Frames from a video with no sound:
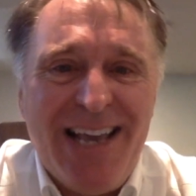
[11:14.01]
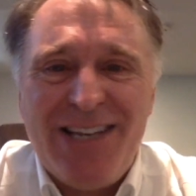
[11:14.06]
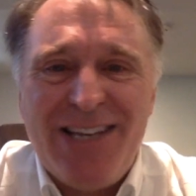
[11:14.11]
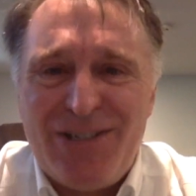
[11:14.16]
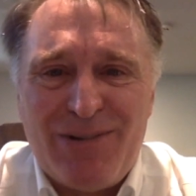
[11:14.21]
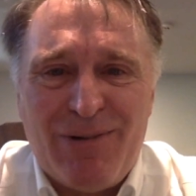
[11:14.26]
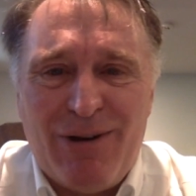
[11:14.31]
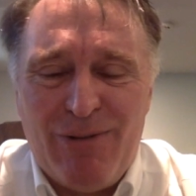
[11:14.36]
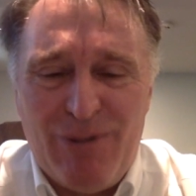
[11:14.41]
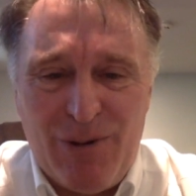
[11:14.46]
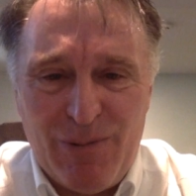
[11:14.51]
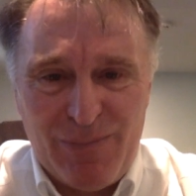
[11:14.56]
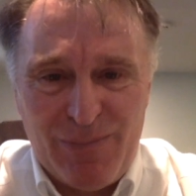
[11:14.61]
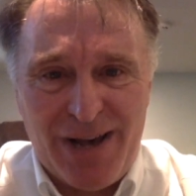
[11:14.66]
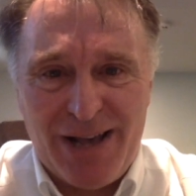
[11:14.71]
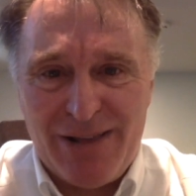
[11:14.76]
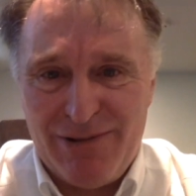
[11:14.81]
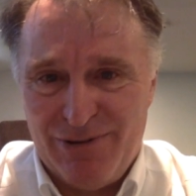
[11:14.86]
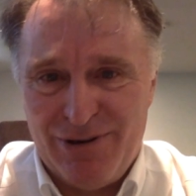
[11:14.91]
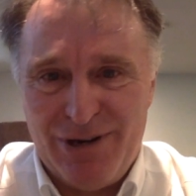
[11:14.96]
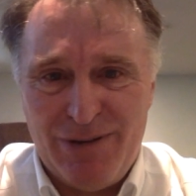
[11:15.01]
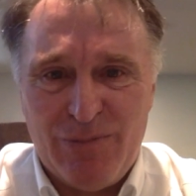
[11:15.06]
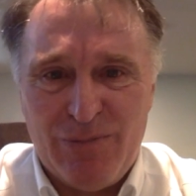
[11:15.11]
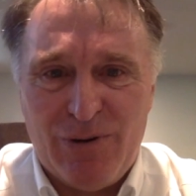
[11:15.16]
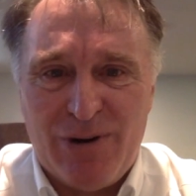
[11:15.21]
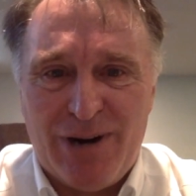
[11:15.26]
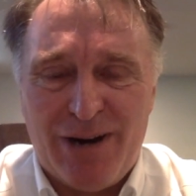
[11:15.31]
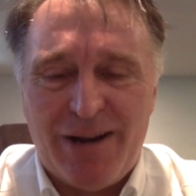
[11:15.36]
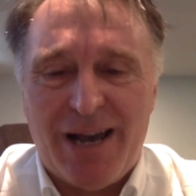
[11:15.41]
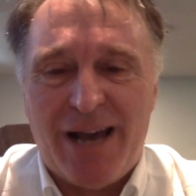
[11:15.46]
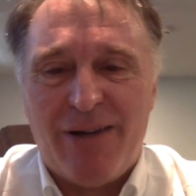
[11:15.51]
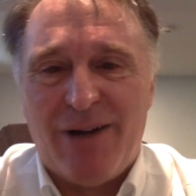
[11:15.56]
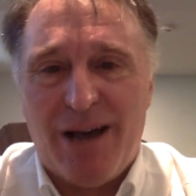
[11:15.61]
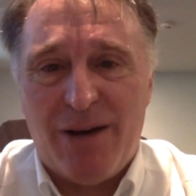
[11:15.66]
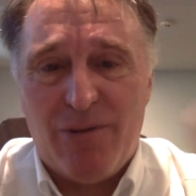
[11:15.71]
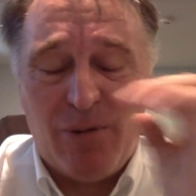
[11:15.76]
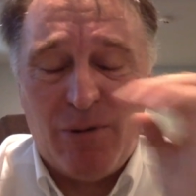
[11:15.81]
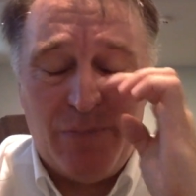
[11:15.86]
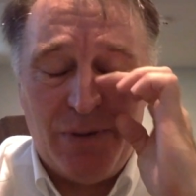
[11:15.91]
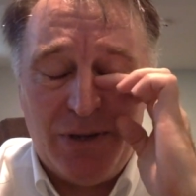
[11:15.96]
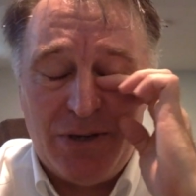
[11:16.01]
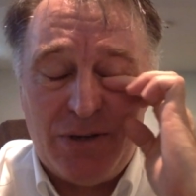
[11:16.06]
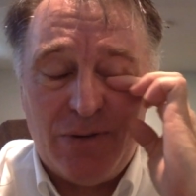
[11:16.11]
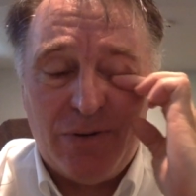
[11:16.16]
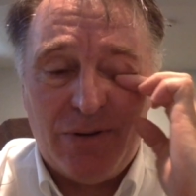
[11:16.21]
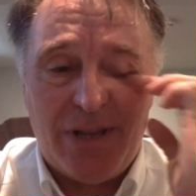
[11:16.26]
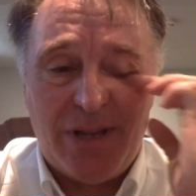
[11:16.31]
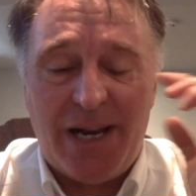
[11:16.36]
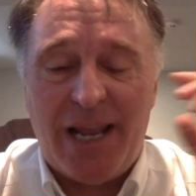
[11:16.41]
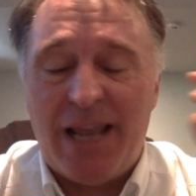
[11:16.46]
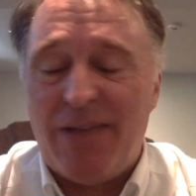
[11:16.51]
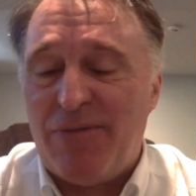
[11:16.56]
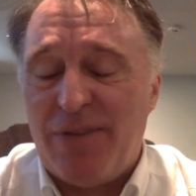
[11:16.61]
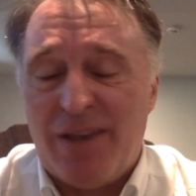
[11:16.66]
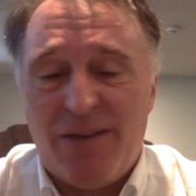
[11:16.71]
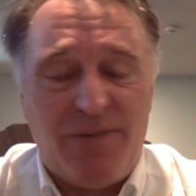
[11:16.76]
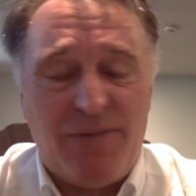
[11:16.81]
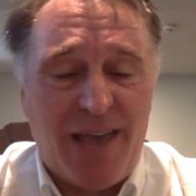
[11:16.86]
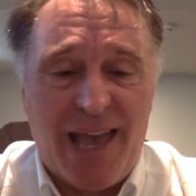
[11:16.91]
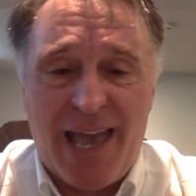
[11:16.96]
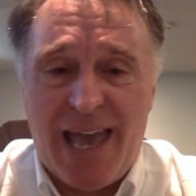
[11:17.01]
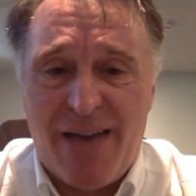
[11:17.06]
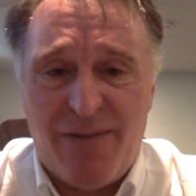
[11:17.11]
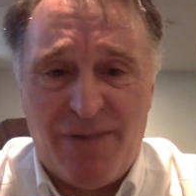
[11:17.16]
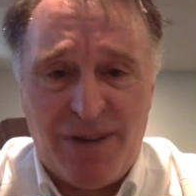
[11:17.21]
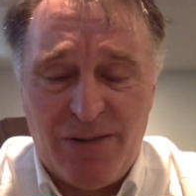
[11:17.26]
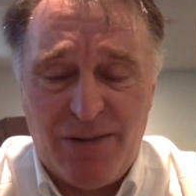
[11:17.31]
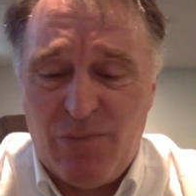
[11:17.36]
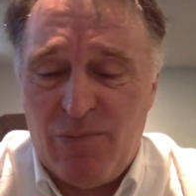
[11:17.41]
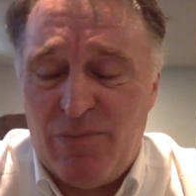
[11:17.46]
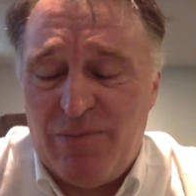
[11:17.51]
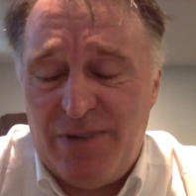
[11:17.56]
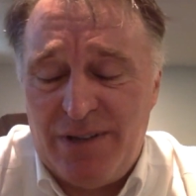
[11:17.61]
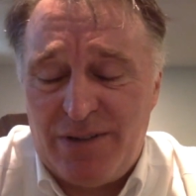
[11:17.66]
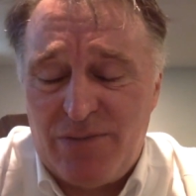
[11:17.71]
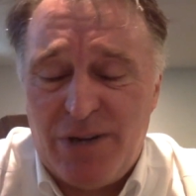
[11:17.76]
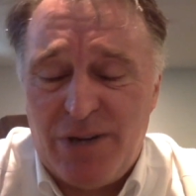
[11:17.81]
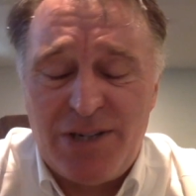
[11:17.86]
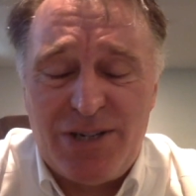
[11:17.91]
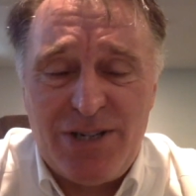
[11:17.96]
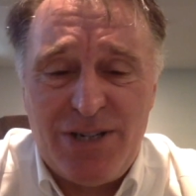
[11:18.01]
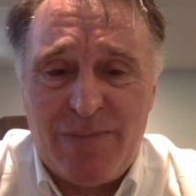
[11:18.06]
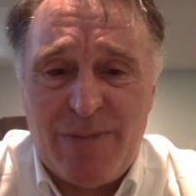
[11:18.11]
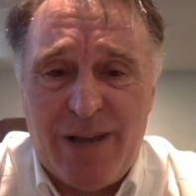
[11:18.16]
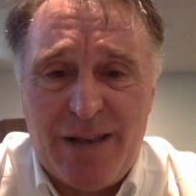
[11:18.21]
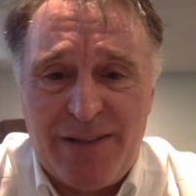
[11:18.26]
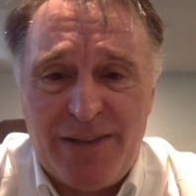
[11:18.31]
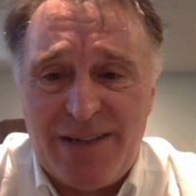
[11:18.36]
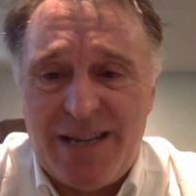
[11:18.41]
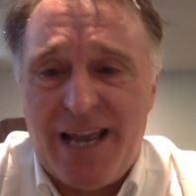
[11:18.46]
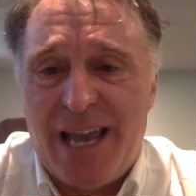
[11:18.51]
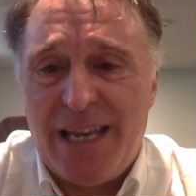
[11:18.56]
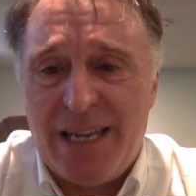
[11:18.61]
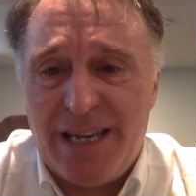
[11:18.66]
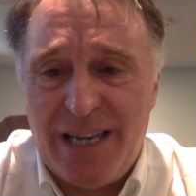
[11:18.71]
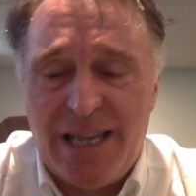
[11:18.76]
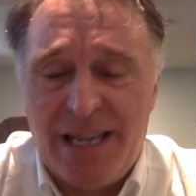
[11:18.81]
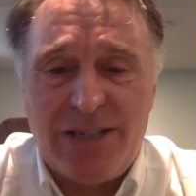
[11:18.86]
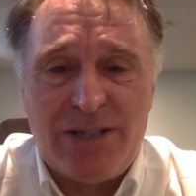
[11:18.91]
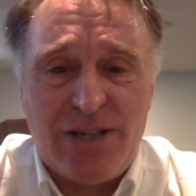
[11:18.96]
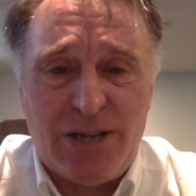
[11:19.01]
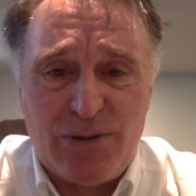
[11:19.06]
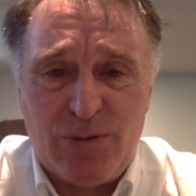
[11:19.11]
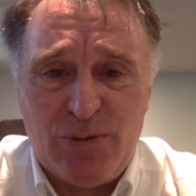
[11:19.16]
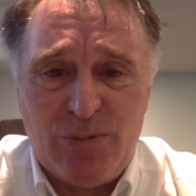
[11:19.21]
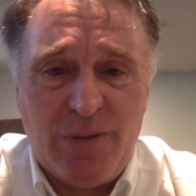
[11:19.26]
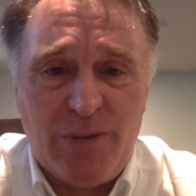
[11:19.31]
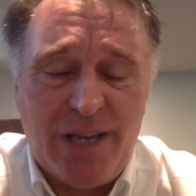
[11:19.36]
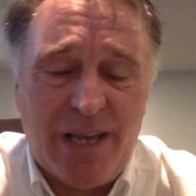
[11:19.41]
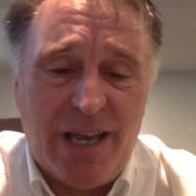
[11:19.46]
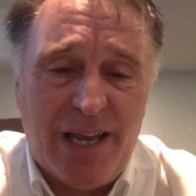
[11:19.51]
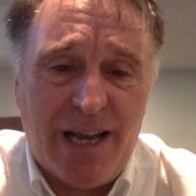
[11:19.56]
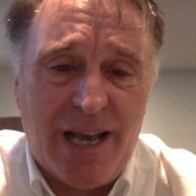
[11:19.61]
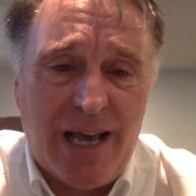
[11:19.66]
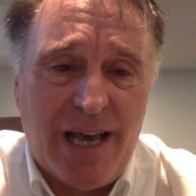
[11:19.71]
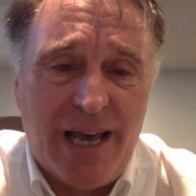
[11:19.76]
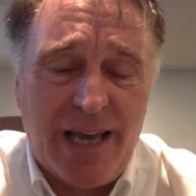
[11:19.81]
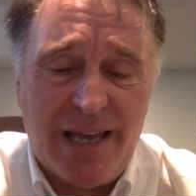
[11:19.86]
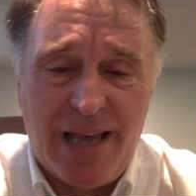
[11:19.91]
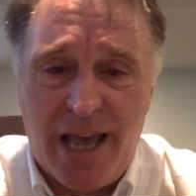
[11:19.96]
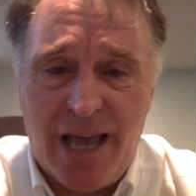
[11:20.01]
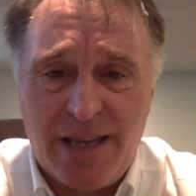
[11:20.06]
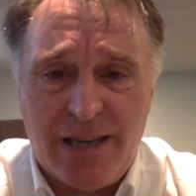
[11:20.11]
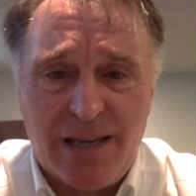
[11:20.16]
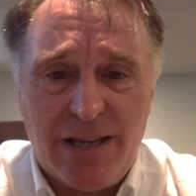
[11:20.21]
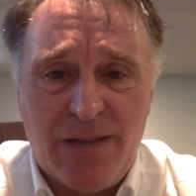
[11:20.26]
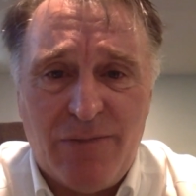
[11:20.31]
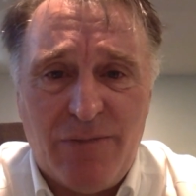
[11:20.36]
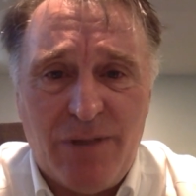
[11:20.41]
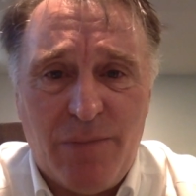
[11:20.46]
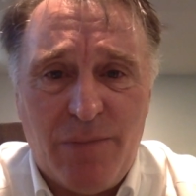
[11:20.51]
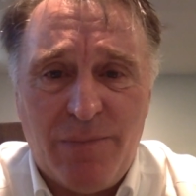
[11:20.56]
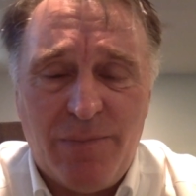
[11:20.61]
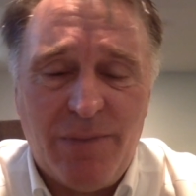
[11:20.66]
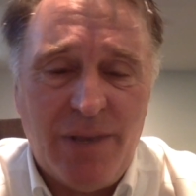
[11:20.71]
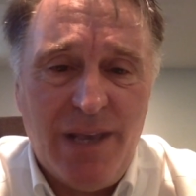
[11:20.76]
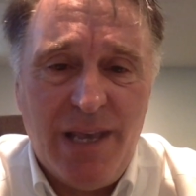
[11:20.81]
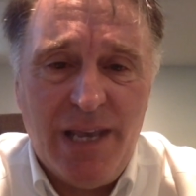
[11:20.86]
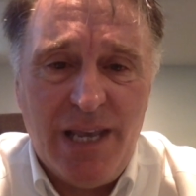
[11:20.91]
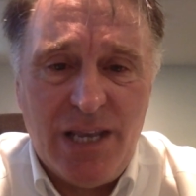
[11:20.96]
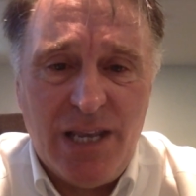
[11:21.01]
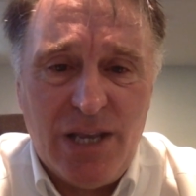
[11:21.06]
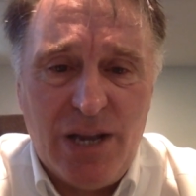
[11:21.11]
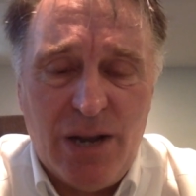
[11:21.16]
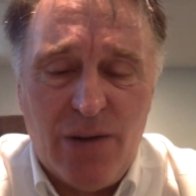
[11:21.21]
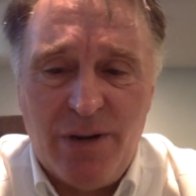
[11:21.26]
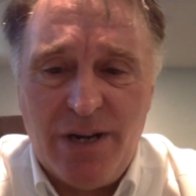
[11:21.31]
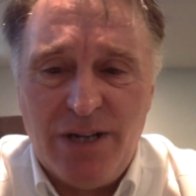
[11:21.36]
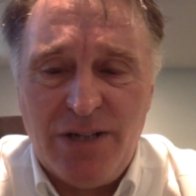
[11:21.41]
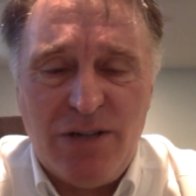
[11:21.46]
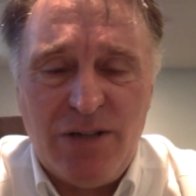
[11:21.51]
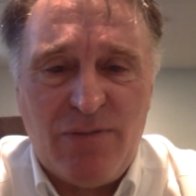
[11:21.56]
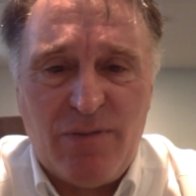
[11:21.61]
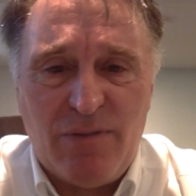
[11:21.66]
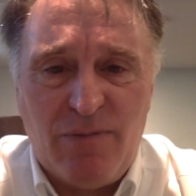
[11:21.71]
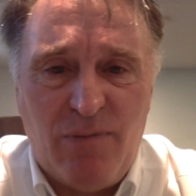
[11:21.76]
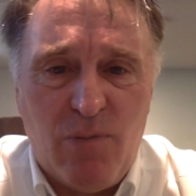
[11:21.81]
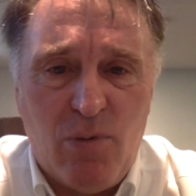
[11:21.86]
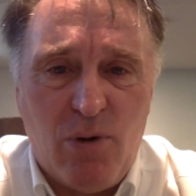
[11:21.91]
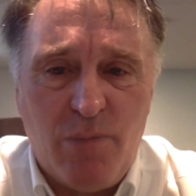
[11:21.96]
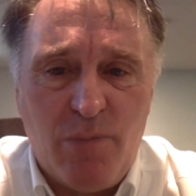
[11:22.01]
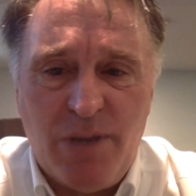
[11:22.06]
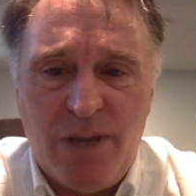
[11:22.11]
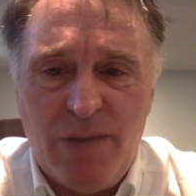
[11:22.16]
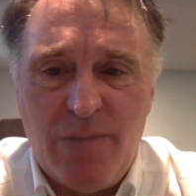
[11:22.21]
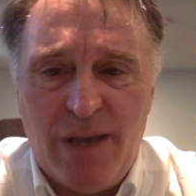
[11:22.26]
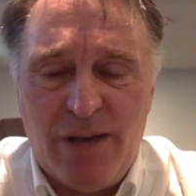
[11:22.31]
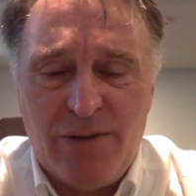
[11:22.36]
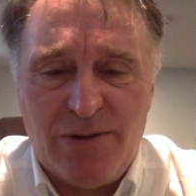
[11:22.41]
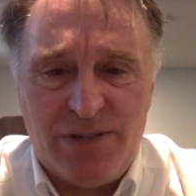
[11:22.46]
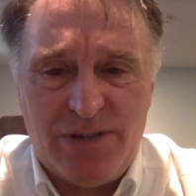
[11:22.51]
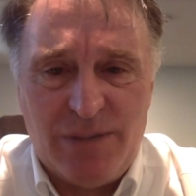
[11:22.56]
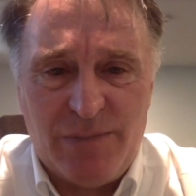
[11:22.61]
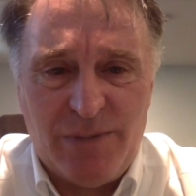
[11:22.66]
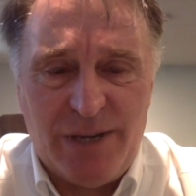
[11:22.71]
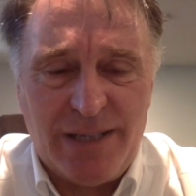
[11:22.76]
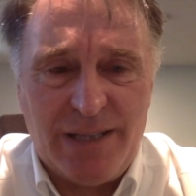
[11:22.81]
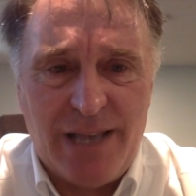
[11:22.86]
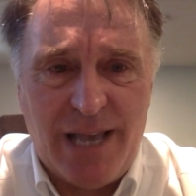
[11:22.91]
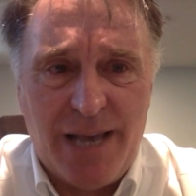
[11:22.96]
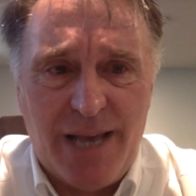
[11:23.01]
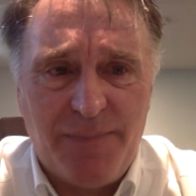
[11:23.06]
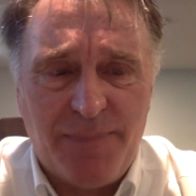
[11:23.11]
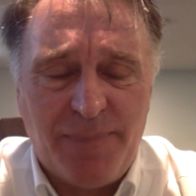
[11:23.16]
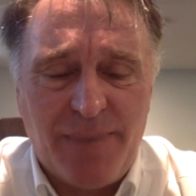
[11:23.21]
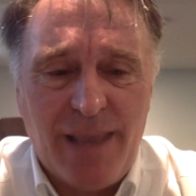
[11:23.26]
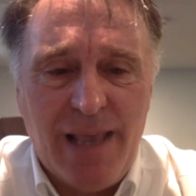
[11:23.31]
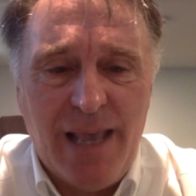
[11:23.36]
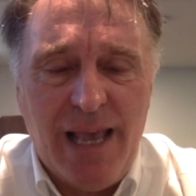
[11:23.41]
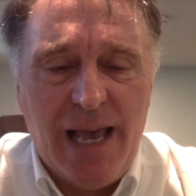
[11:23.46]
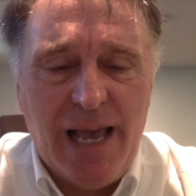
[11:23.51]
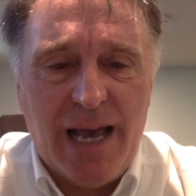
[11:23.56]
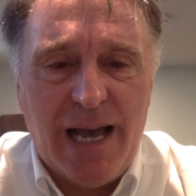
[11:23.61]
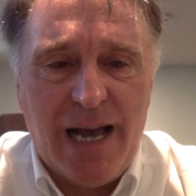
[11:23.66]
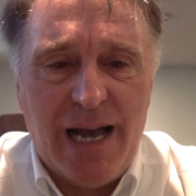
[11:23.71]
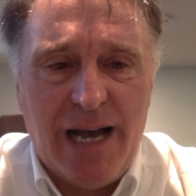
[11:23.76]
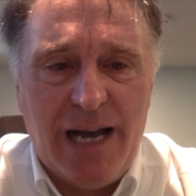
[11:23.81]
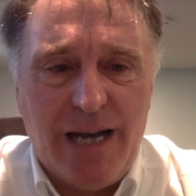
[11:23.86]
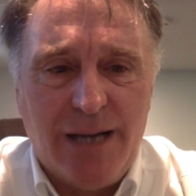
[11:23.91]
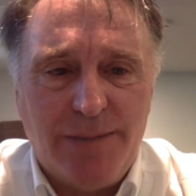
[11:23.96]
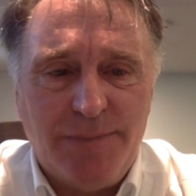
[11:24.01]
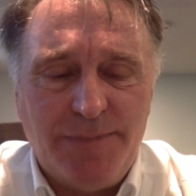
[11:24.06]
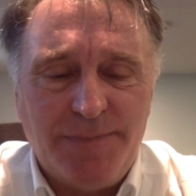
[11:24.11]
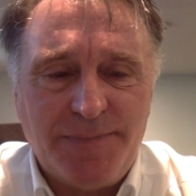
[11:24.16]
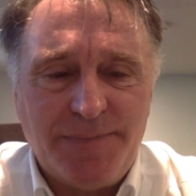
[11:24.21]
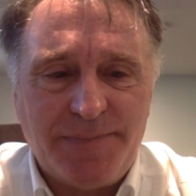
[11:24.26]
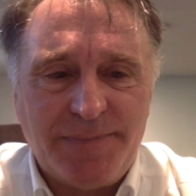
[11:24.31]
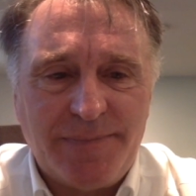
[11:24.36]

So I won't bother anymore. I won't beat you with it. If you have any questions about the diet, you can get in touch with me, and I can give them, you know, in a different form, email or something like that.